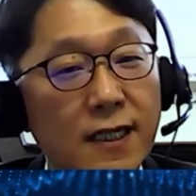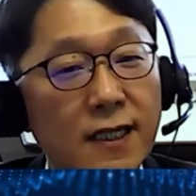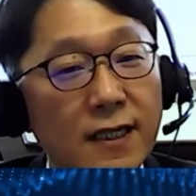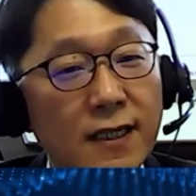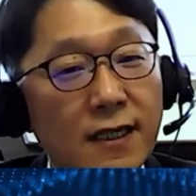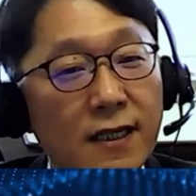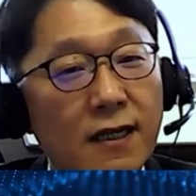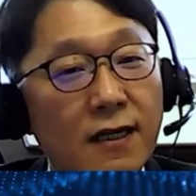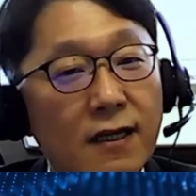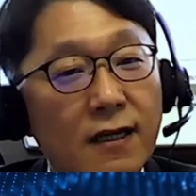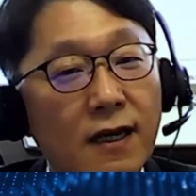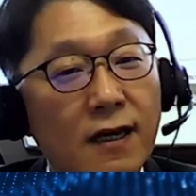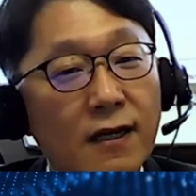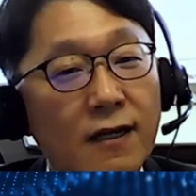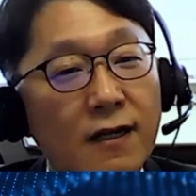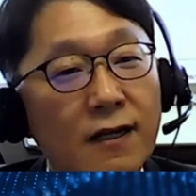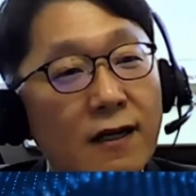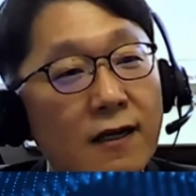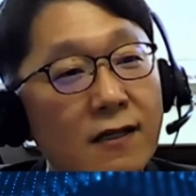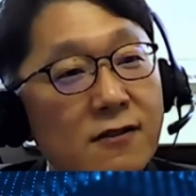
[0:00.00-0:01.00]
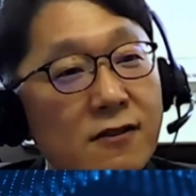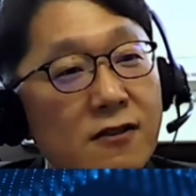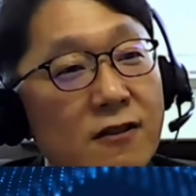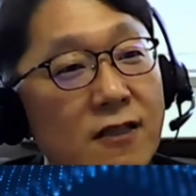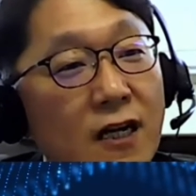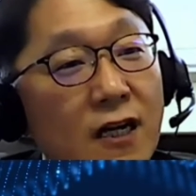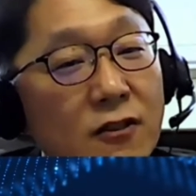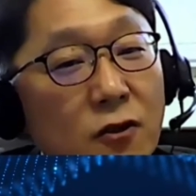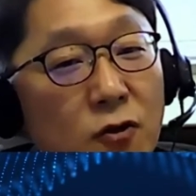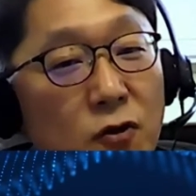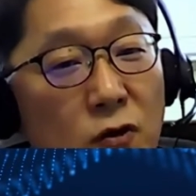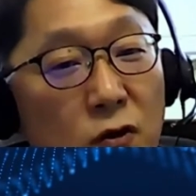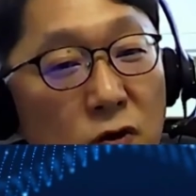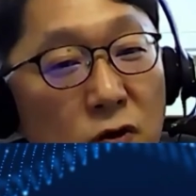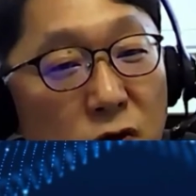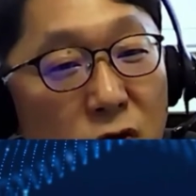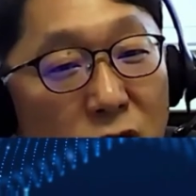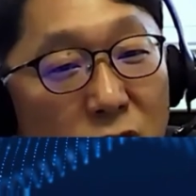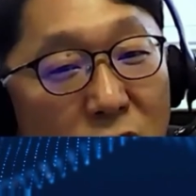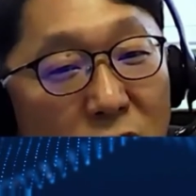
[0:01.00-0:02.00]
Can I ask Dr. Hughes
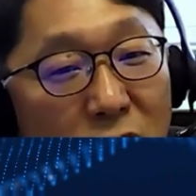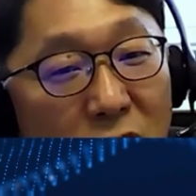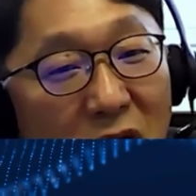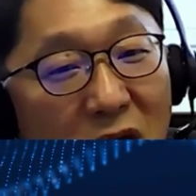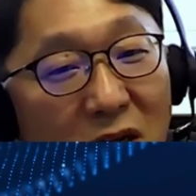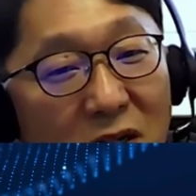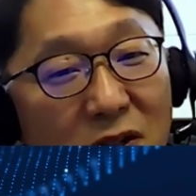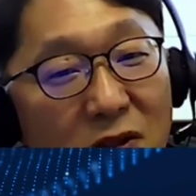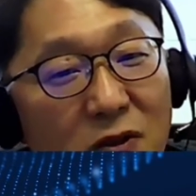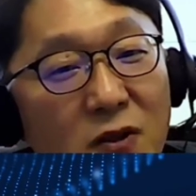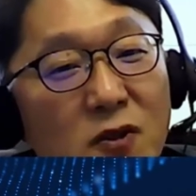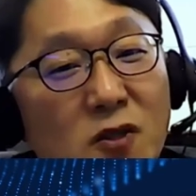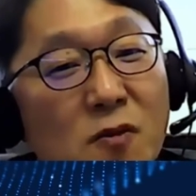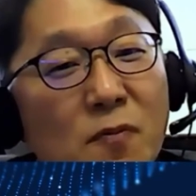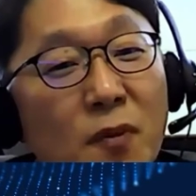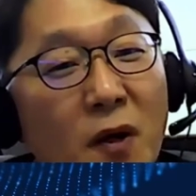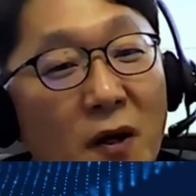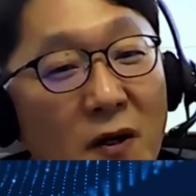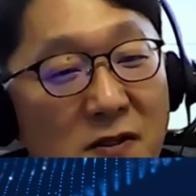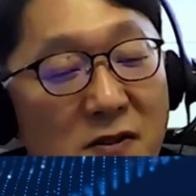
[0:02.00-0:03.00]
first?